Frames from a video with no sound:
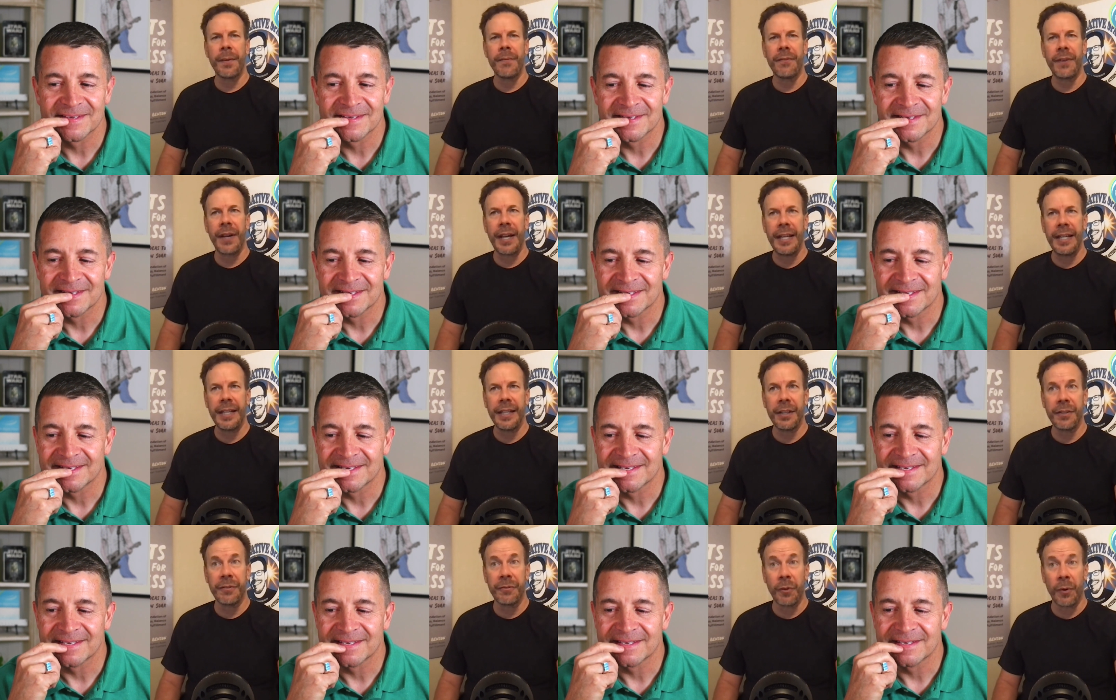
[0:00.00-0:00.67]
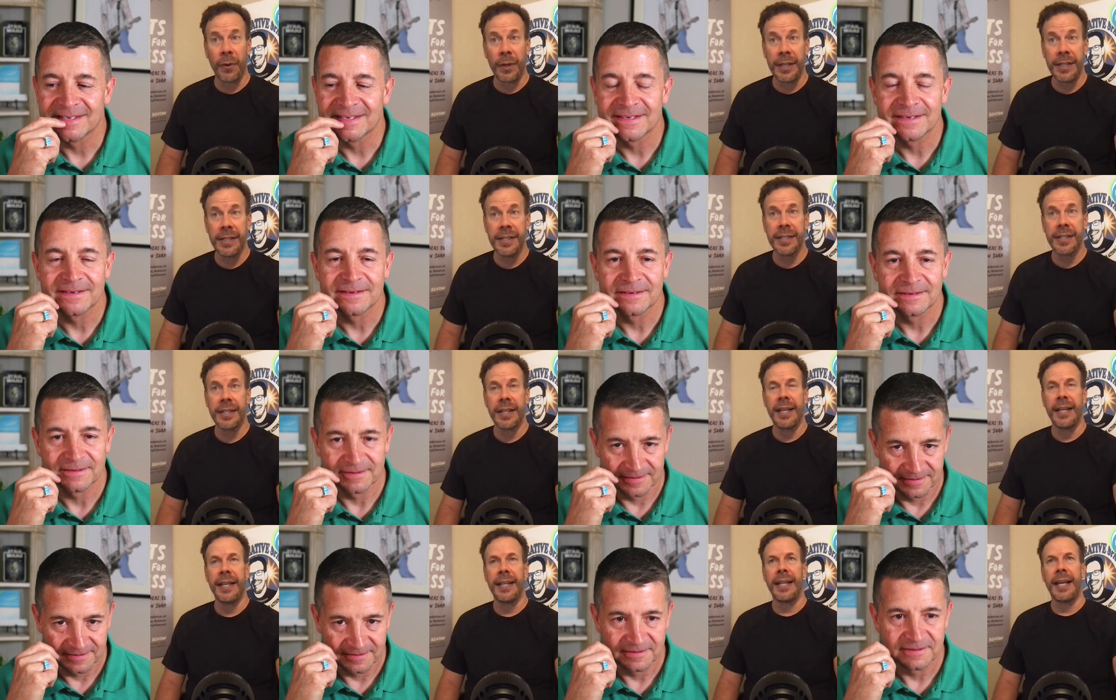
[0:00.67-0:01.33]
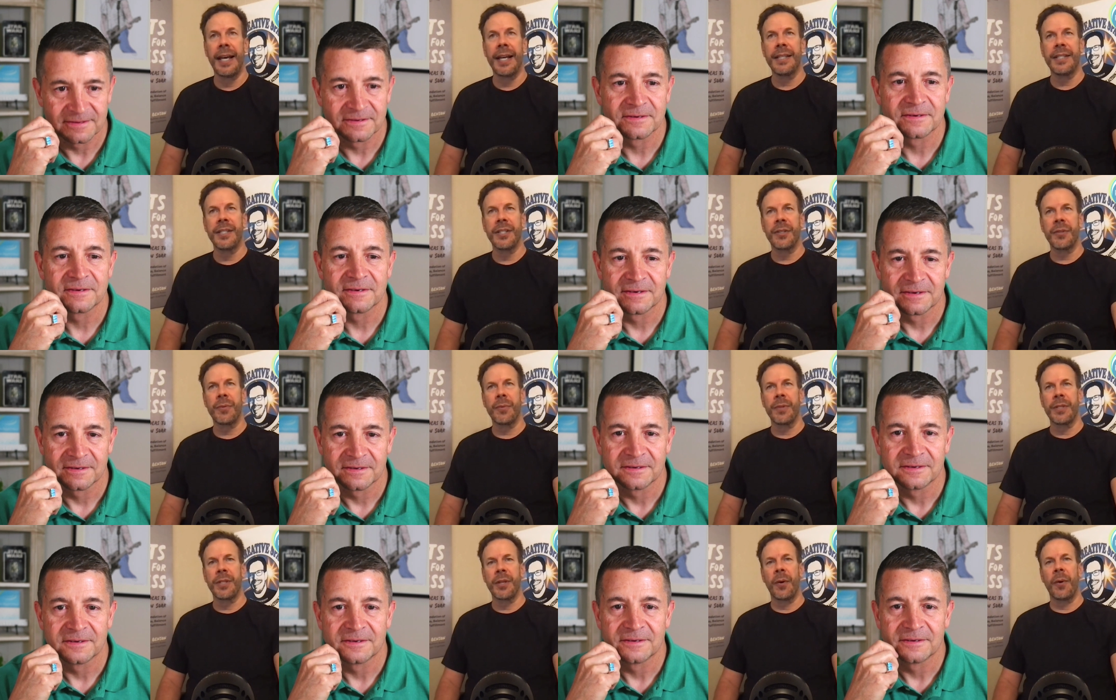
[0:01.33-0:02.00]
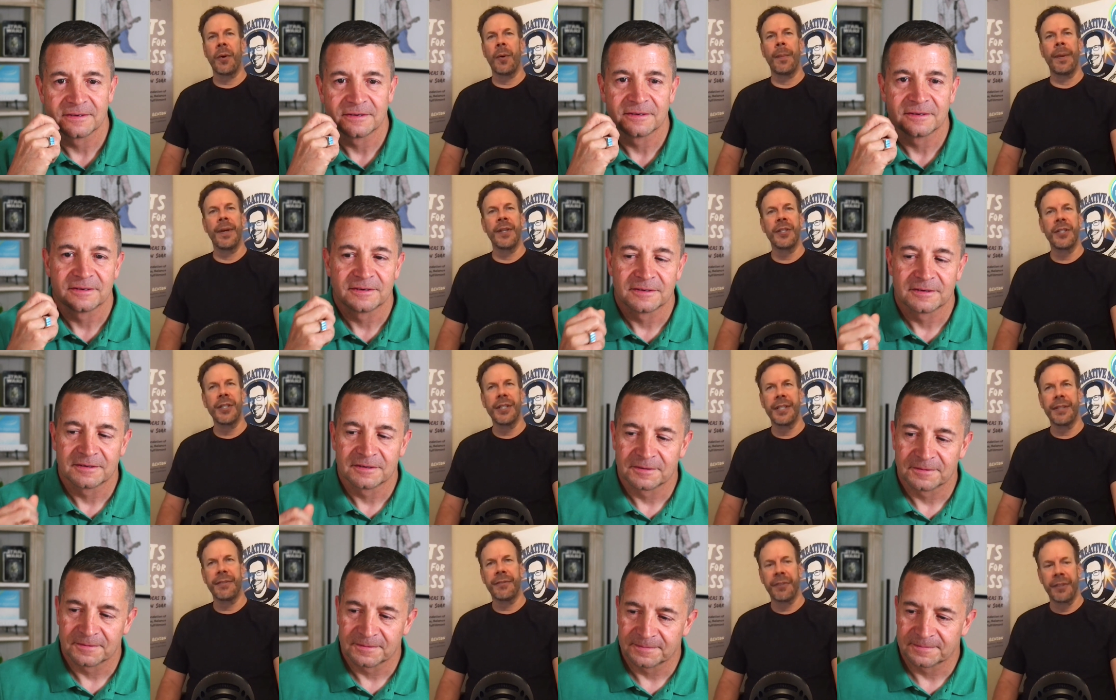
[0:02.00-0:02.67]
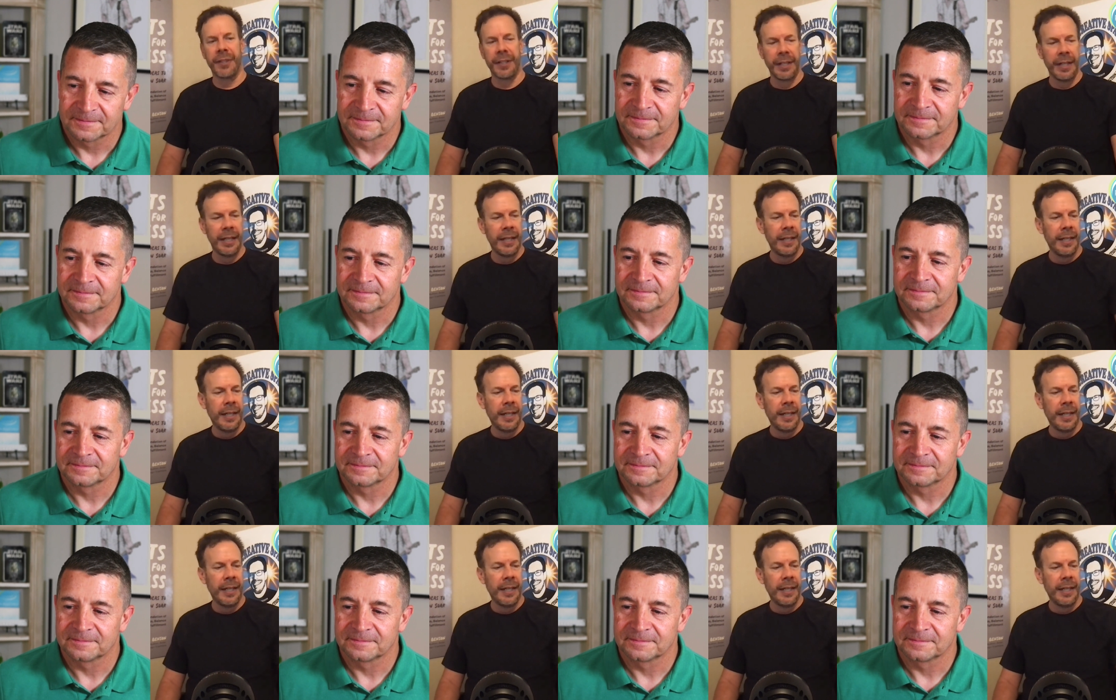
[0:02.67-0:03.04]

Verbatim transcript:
Speaker 1: "Finding Your Voice," and that just was a whole bunch of different